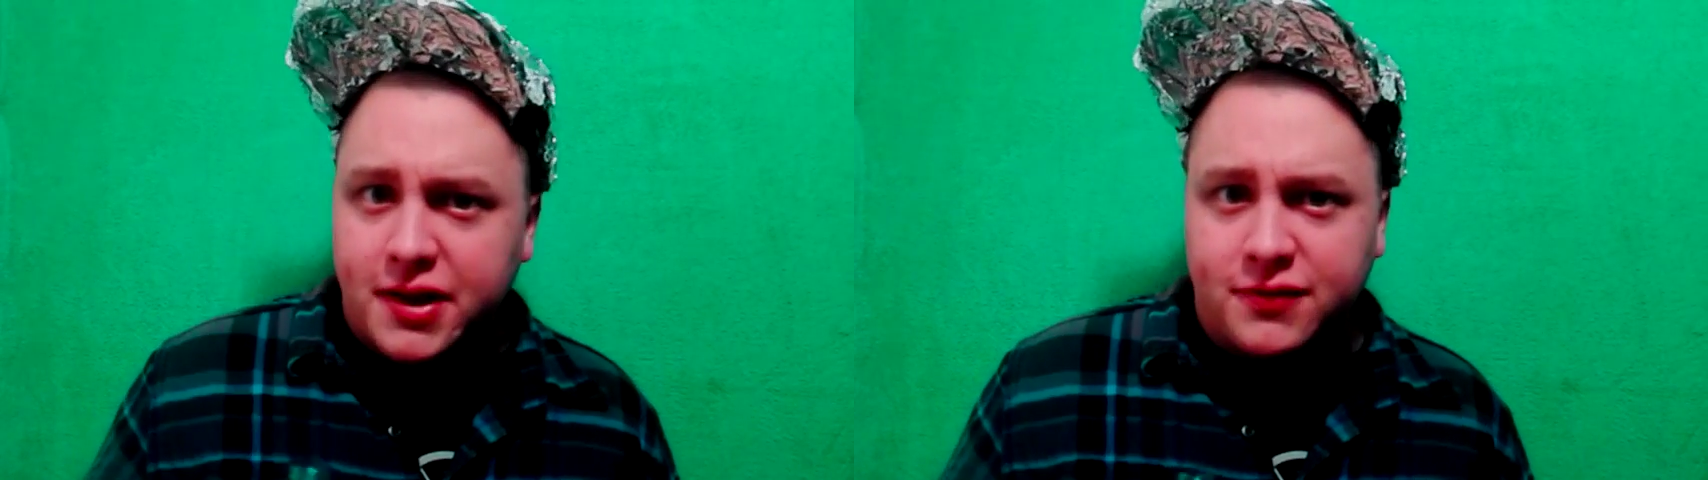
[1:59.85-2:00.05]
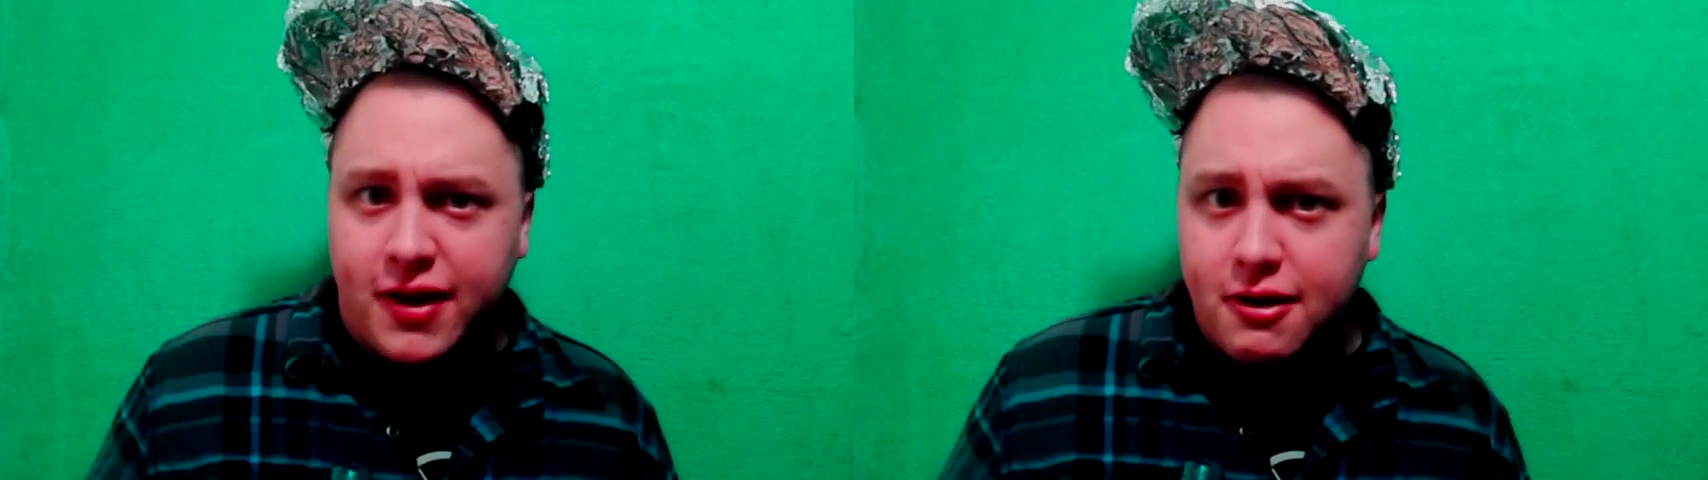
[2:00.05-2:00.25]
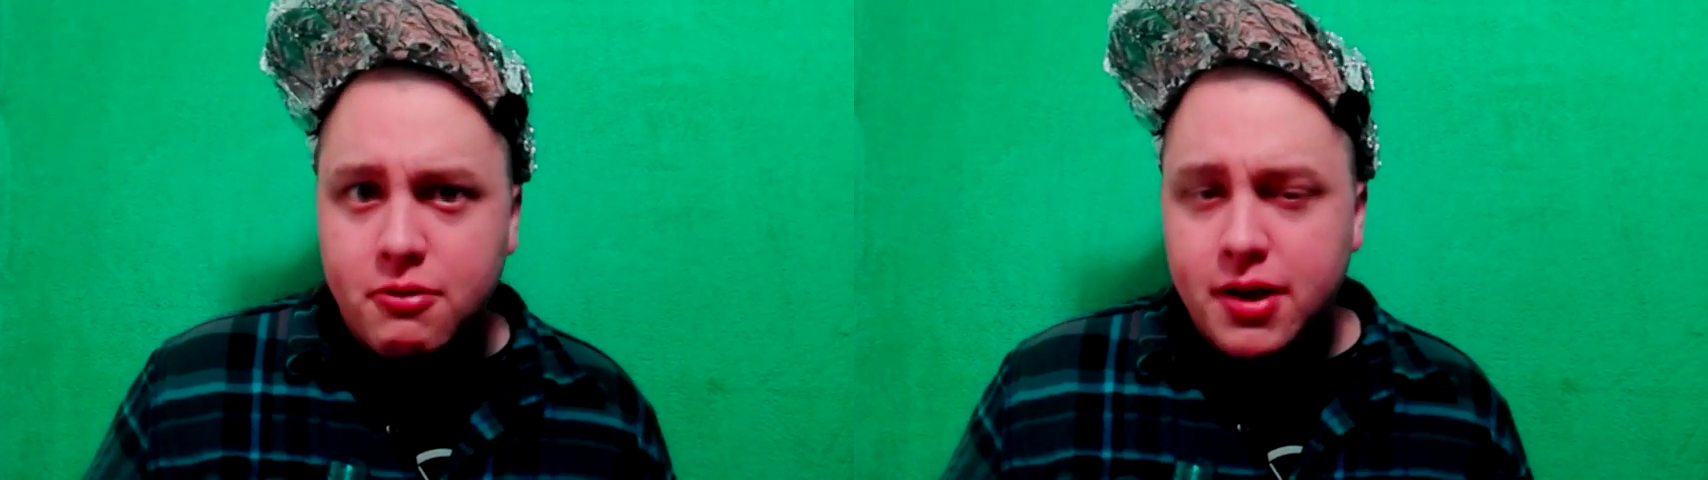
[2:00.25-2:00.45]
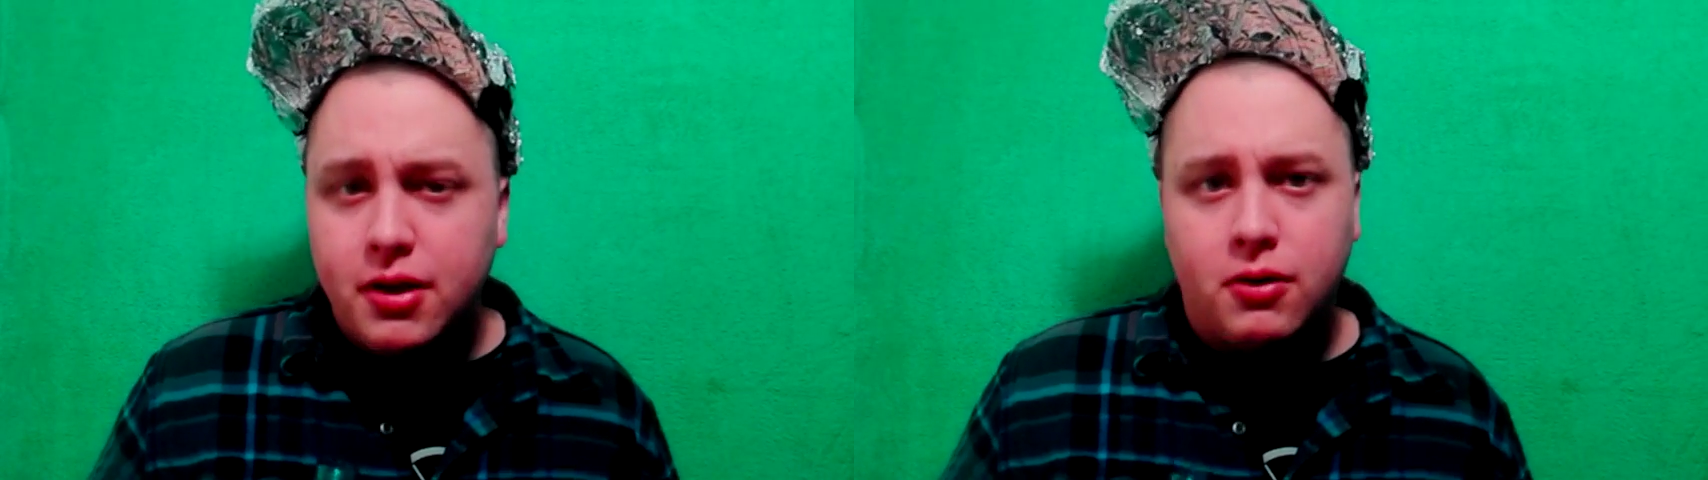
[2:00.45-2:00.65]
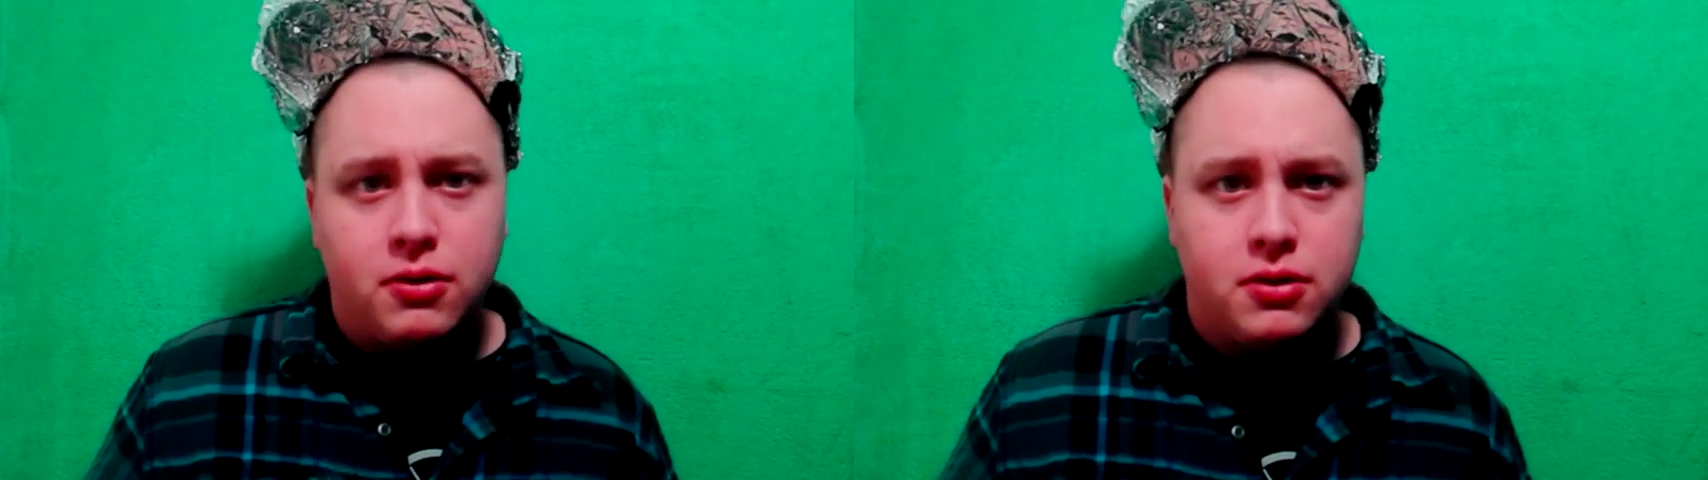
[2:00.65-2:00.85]
Effect's very
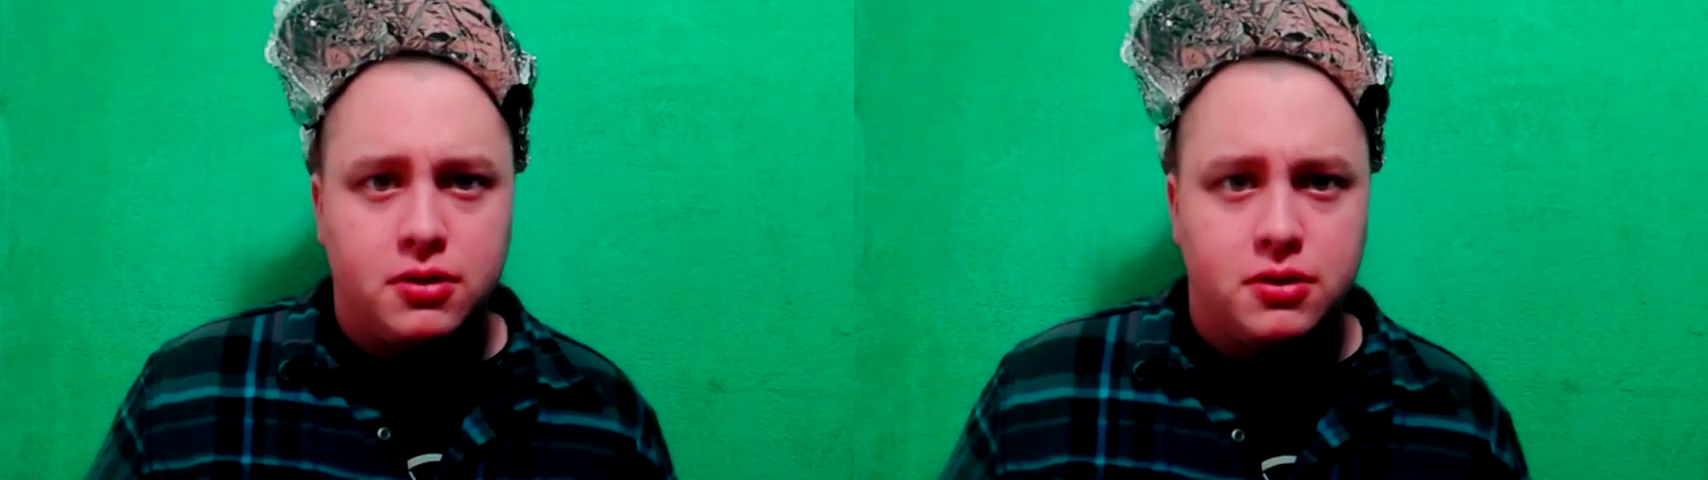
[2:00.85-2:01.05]
real.